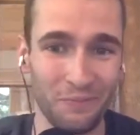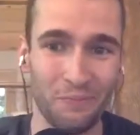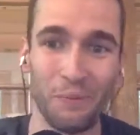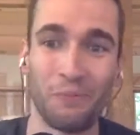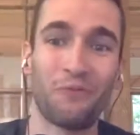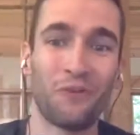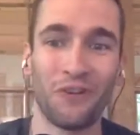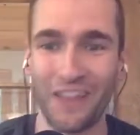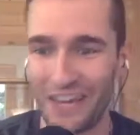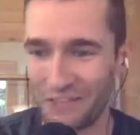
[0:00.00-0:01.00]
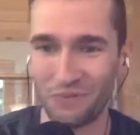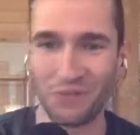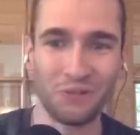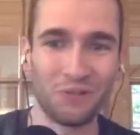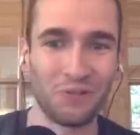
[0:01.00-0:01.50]
But before that, as we
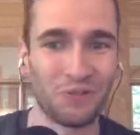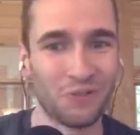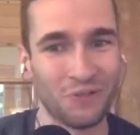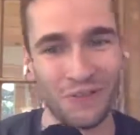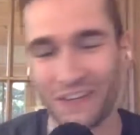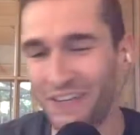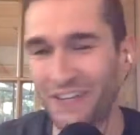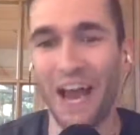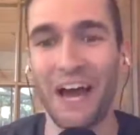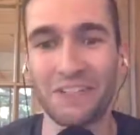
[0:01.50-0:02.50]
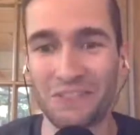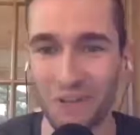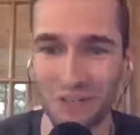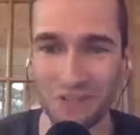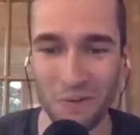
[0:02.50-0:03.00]
alluded to, you had to
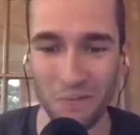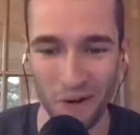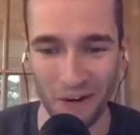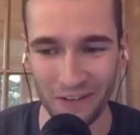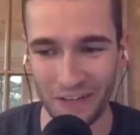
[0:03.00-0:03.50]
start somewhere.